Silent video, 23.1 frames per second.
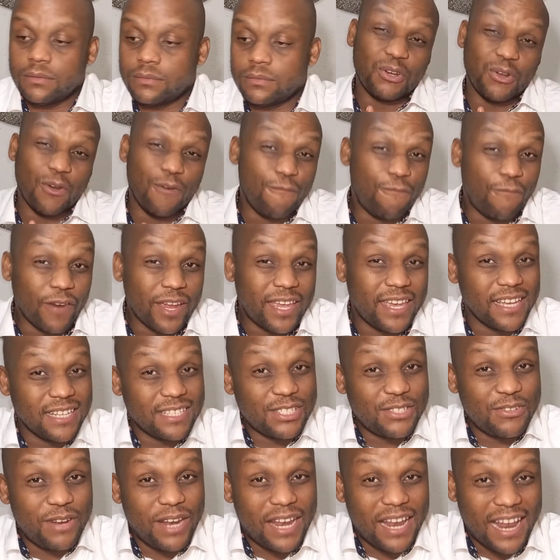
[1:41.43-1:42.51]
Don't forget
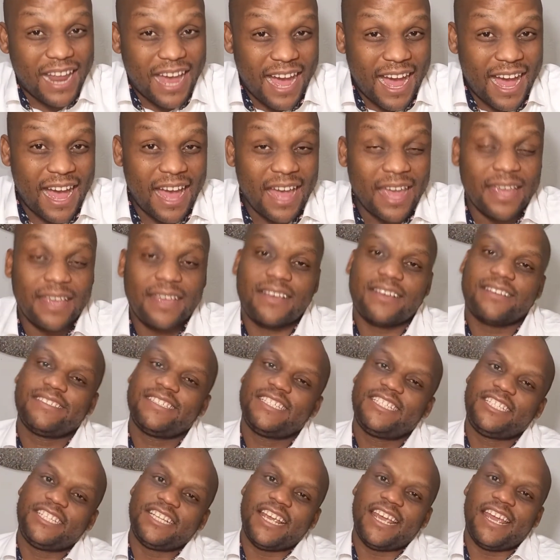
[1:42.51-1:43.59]
to like,
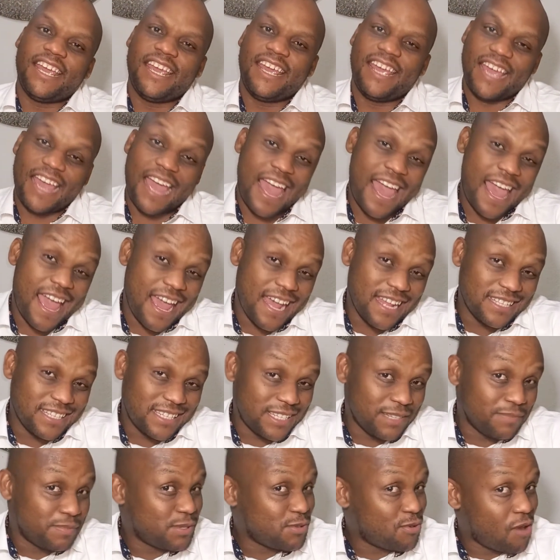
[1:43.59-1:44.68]
share, and
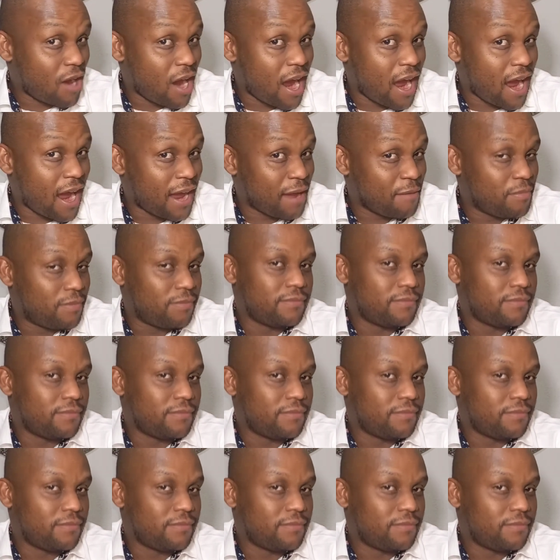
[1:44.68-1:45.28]
subscribe.